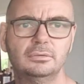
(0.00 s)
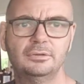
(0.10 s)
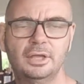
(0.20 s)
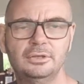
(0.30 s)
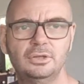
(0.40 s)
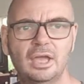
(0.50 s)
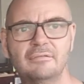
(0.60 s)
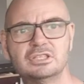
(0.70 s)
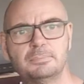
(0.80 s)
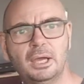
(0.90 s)
then you have
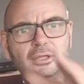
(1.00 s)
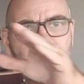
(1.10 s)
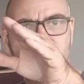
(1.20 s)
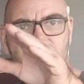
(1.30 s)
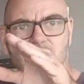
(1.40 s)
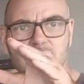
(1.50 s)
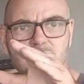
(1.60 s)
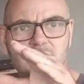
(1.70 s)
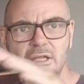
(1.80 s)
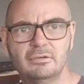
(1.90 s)
a spike in the
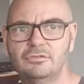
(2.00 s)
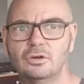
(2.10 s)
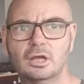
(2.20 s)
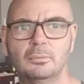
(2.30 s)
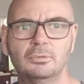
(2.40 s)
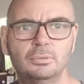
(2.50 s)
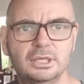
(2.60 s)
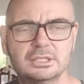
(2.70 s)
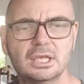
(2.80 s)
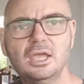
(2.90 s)
testosterone level for a couple of
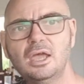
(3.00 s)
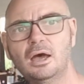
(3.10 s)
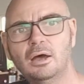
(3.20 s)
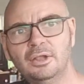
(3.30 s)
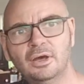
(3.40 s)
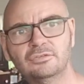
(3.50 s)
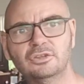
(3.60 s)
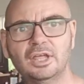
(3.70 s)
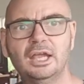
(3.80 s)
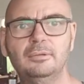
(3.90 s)
weeks, and after
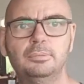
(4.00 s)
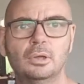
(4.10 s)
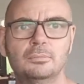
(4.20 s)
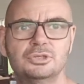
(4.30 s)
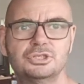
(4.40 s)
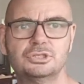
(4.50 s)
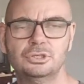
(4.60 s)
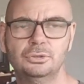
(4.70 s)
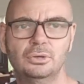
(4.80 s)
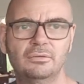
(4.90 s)
that it plummets
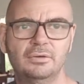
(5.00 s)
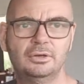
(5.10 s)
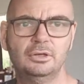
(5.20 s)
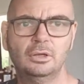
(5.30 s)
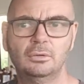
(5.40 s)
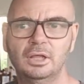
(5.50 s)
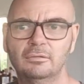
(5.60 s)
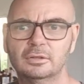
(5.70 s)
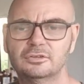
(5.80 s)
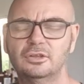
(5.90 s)
to very low
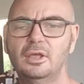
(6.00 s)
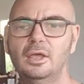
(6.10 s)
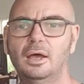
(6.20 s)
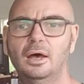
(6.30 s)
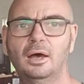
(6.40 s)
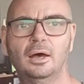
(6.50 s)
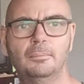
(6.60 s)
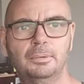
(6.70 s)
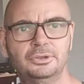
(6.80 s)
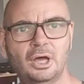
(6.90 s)
levels.
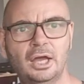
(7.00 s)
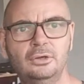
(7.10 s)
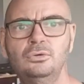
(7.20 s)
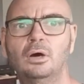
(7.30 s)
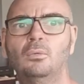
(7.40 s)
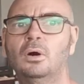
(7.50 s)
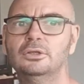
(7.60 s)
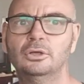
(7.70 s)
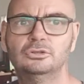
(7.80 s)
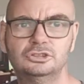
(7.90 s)
But I do not
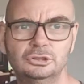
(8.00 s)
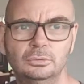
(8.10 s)
want those 2